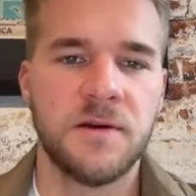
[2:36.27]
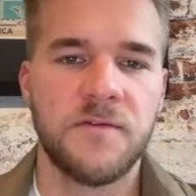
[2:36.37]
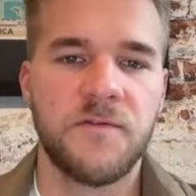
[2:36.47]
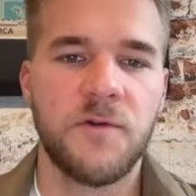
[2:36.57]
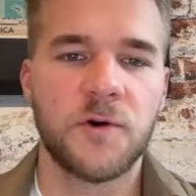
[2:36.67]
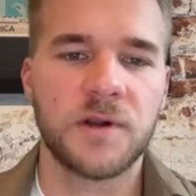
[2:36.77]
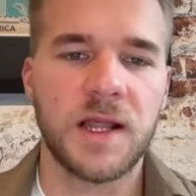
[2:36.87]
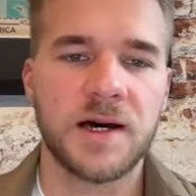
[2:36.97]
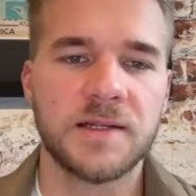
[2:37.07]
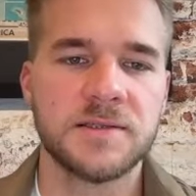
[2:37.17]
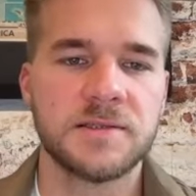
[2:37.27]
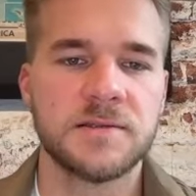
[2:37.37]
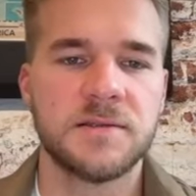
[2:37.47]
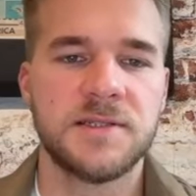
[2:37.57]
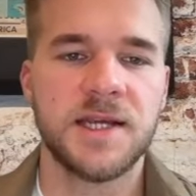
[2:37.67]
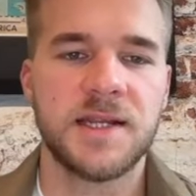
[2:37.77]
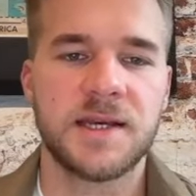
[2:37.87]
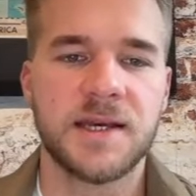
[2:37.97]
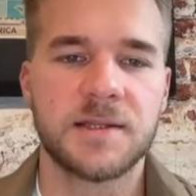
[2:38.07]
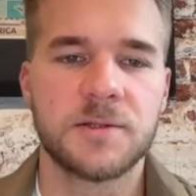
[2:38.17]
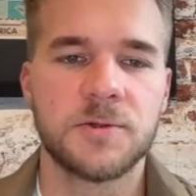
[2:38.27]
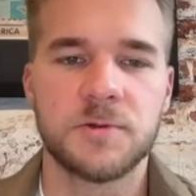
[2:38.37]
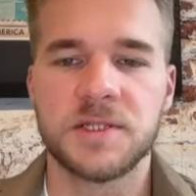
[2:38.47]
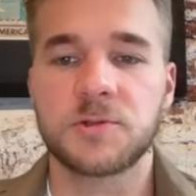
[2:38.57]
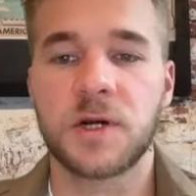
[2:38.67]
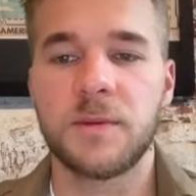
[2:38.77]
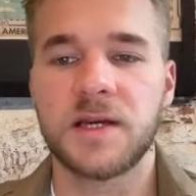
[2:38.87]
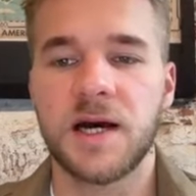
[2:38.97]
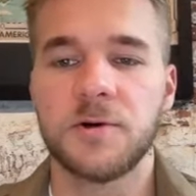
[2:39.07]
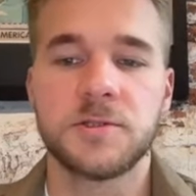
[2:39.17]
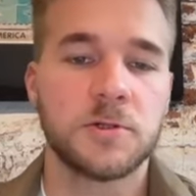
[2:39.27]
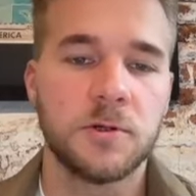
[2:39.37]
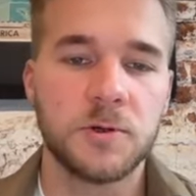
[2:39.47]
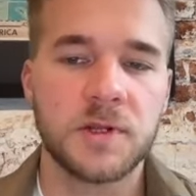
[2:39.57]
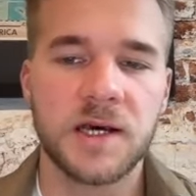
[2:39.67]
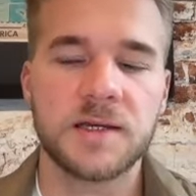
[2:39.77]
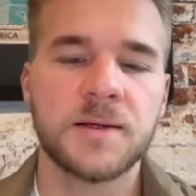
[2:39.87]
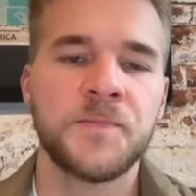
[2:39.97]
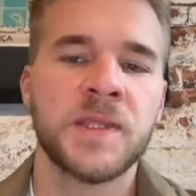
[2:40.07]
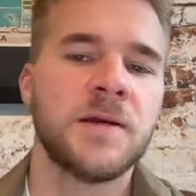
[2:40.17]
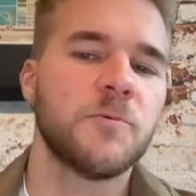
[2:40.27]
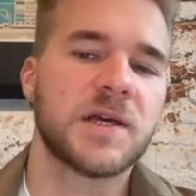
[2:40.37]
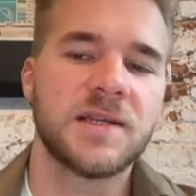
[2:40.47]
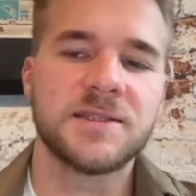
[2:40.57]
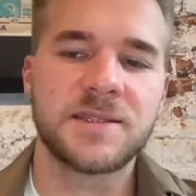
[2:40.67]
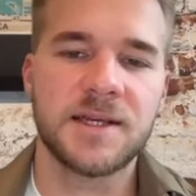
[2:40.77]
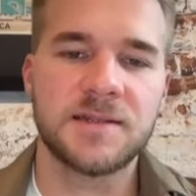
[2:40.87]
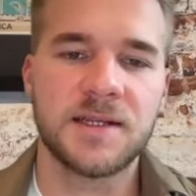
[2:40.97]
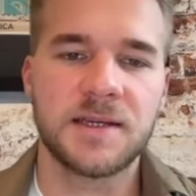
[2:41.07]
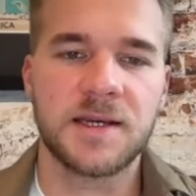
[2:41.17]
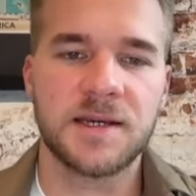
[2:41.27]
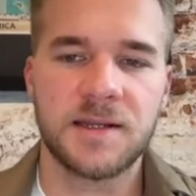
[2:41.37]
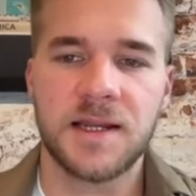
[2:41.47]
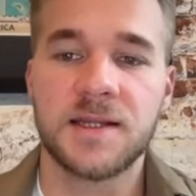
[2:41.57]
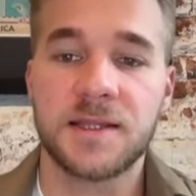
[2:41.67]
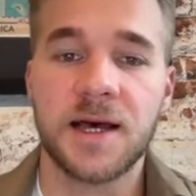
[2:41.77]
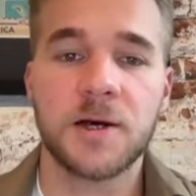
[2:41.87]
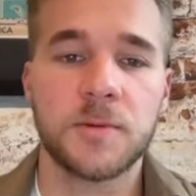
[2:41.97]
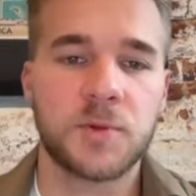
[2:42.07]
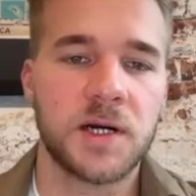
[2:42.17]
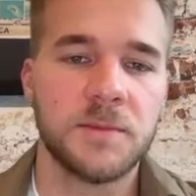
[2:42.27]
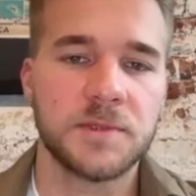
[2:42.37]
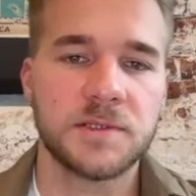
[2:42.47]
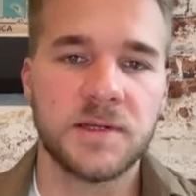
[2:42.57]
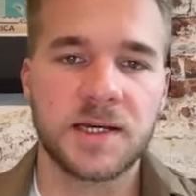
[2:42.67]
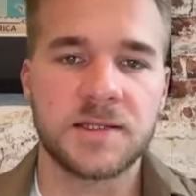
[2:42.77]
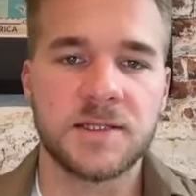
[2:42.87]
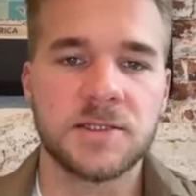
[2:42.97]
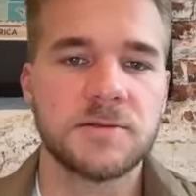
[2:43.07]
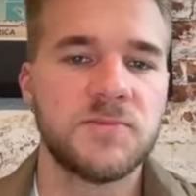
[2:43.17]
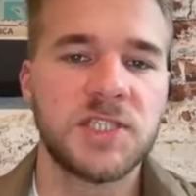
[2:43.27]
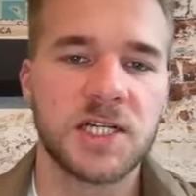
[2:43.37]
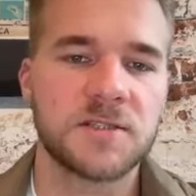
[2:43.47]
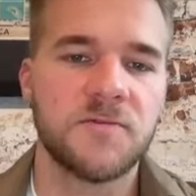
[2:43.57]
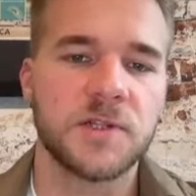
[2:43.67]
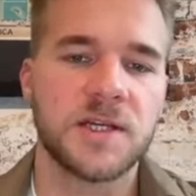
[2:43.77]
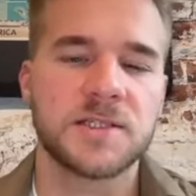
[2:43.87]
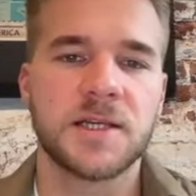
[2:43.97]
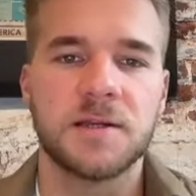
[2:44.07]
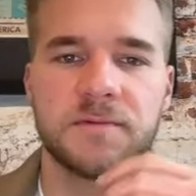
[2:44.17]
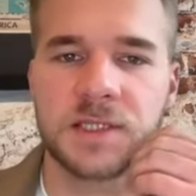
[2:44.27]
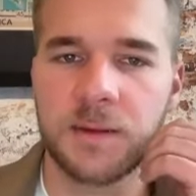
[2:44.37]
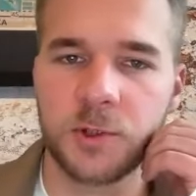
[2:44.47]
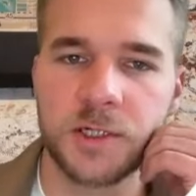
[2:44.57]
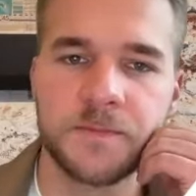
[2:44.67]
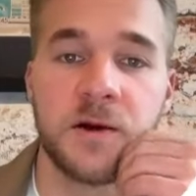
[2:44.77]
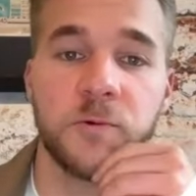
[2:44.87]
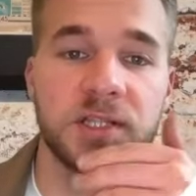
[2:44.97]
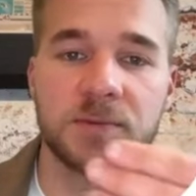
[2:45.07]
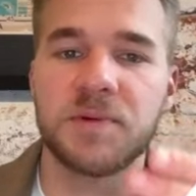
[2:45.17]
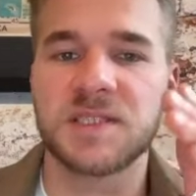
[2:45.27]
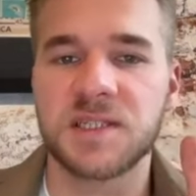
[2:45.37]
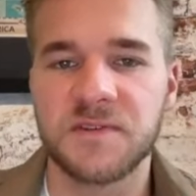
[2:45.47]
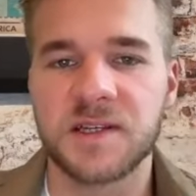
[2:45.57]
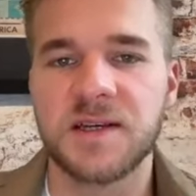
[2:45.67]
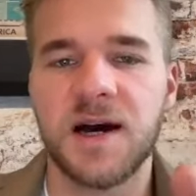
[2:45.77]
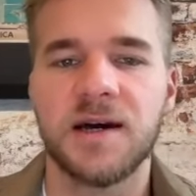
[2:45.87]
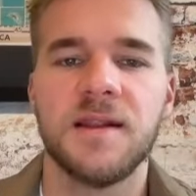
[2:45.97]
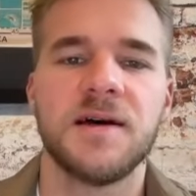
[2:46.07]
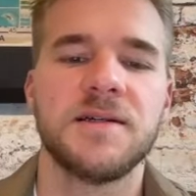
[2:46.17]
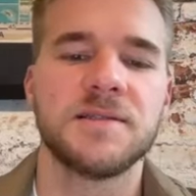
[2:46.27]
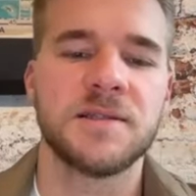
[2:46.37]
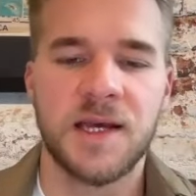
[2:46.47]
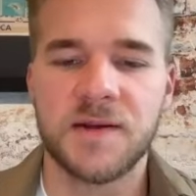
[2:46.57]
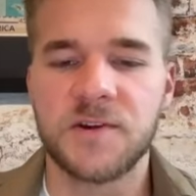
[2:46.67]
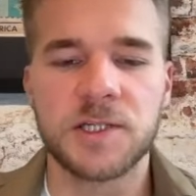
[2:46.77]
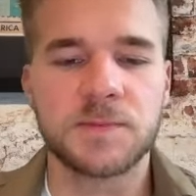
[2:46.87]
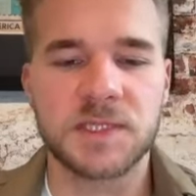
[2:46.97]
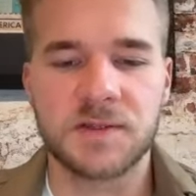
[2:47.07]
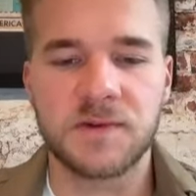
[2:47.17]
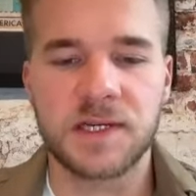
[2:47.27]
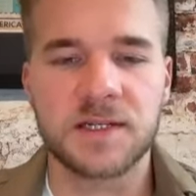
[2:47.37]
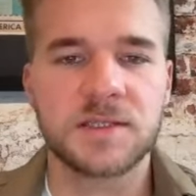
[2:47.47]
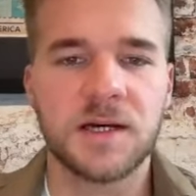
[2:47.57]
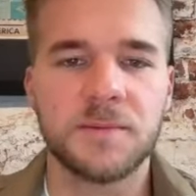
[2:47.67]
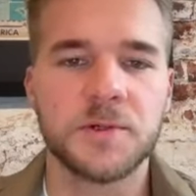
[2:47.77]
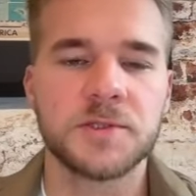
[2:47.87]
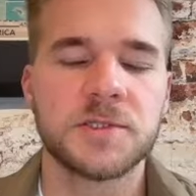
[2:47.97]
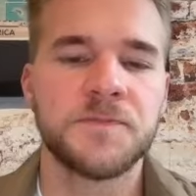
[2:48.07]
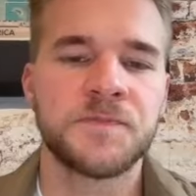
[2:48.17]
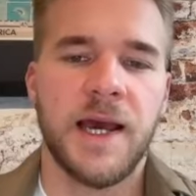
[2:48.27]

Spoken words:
four lines dedicated to describing how it should look like, we can instead dedicate an entire prompt like this just for the executive summary with specific guidelines and very specific examples.